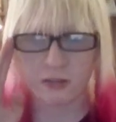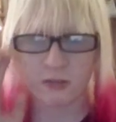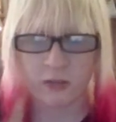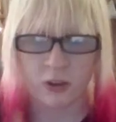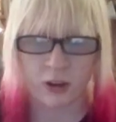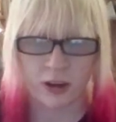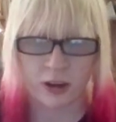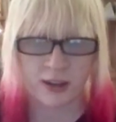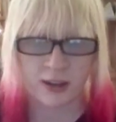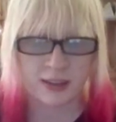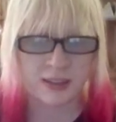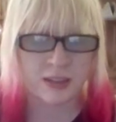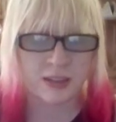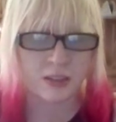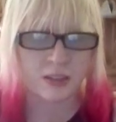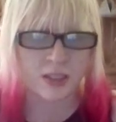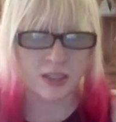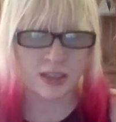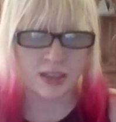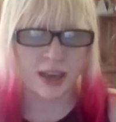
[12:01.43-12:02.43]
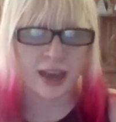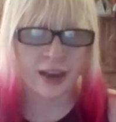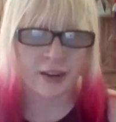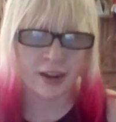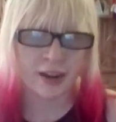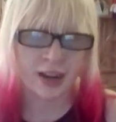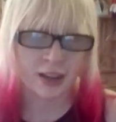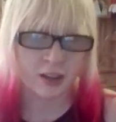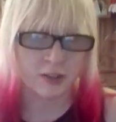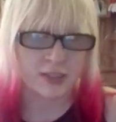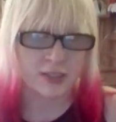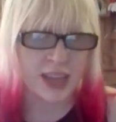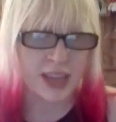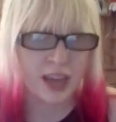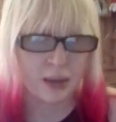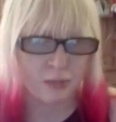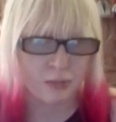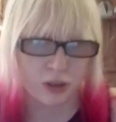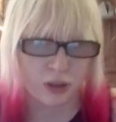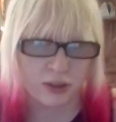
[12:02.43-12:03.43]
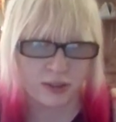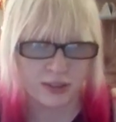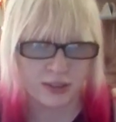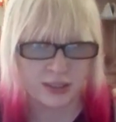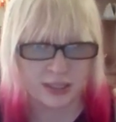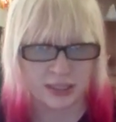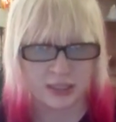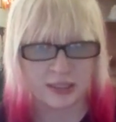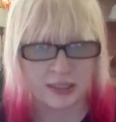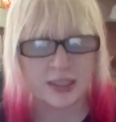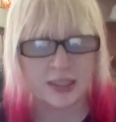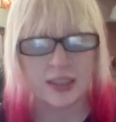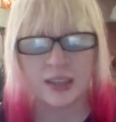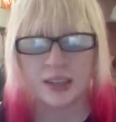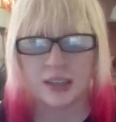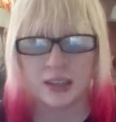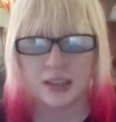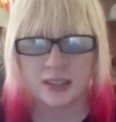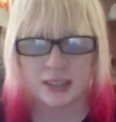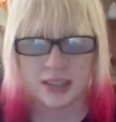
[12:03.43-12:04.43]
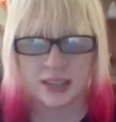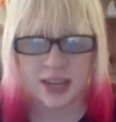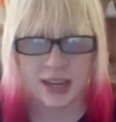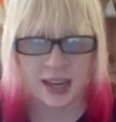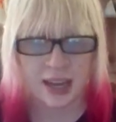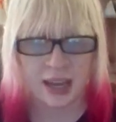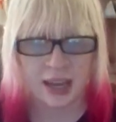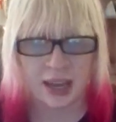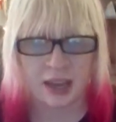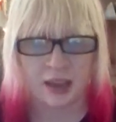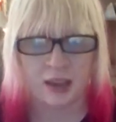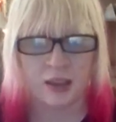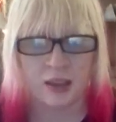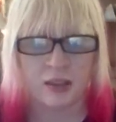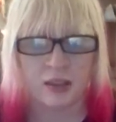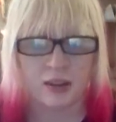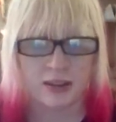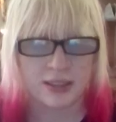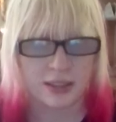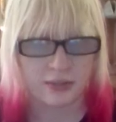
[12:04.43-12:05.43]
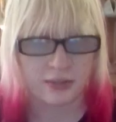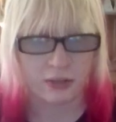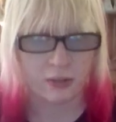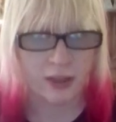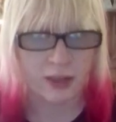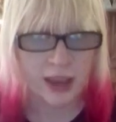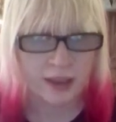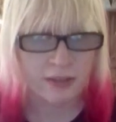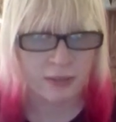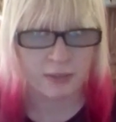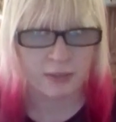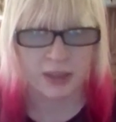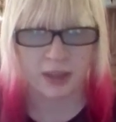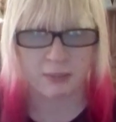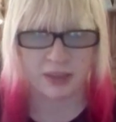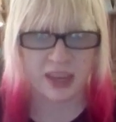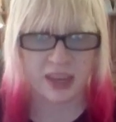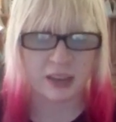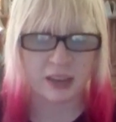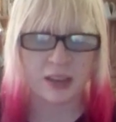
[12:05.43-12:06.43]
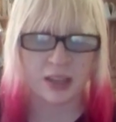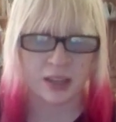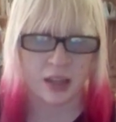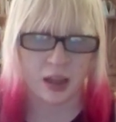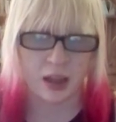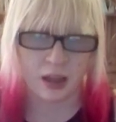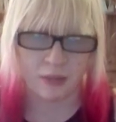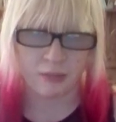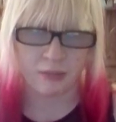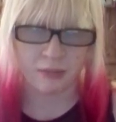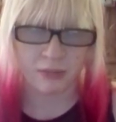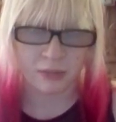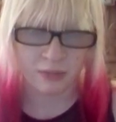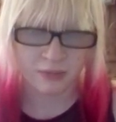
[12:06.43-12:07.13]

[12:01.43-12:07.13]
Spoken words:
for slaughtering those animals and taking their stuff away from them and killing them